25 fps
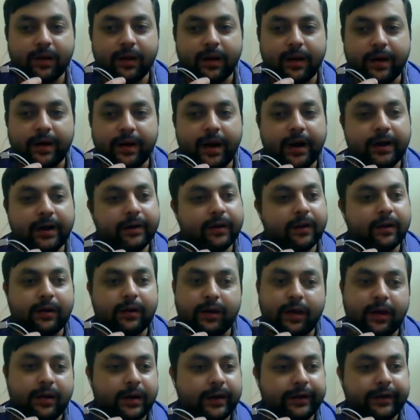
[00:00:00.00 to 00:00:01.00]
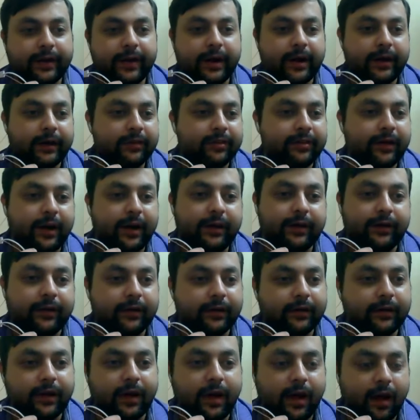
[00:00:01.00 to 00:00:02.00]
I
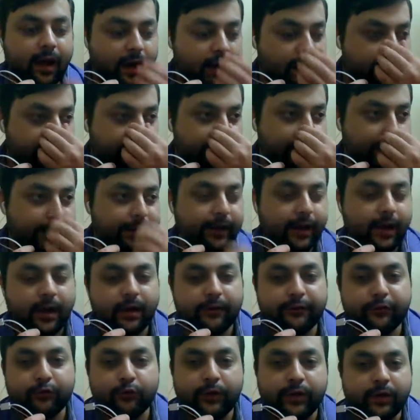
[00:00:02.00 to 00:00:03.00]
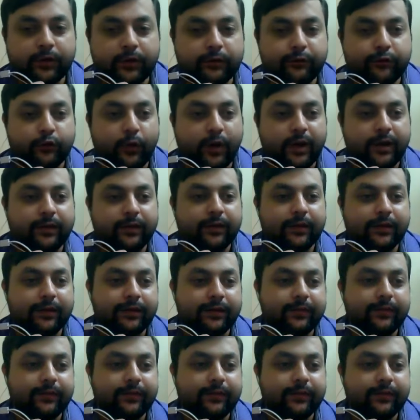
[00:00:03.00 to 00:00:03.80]
decided that I should join